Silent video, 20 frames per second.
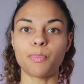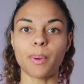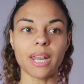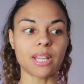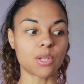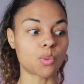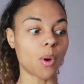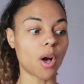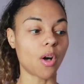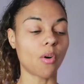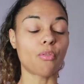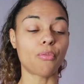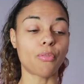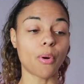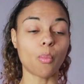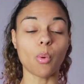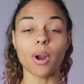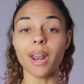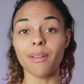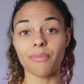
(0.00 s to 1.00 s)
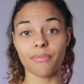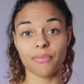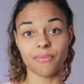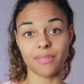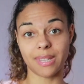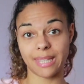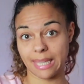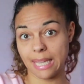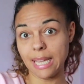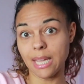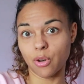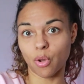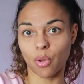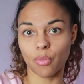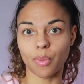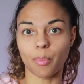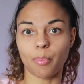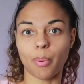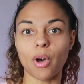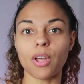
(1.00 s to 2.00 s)
But as well, from what I've seen
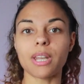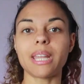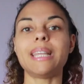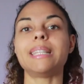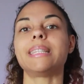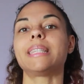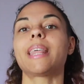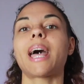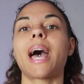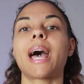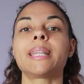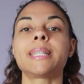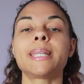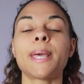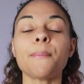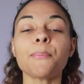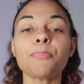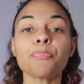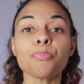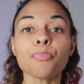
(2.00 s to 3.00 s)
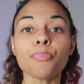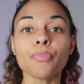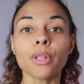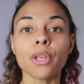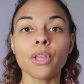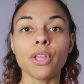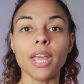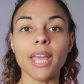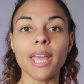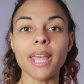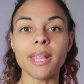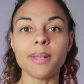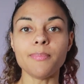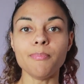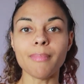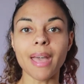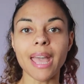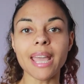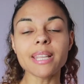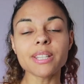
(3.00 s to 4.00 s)
on the bot, is that
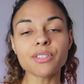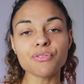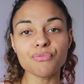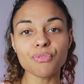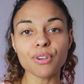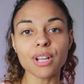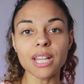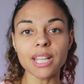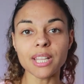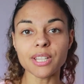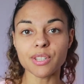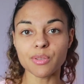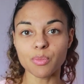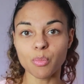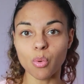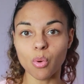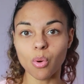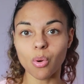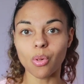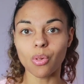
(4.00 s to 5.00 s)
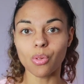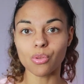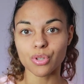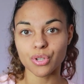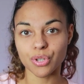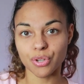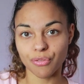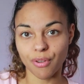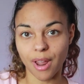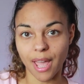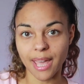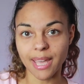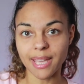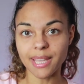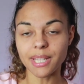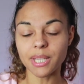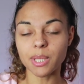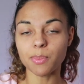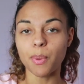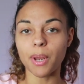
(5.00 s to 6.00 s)
it makes really small
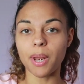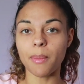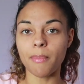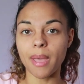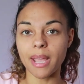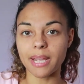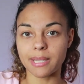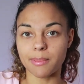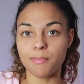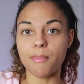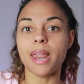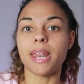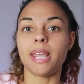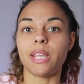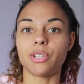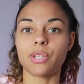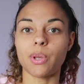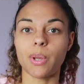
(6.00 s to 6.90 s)
trades, but it makes many.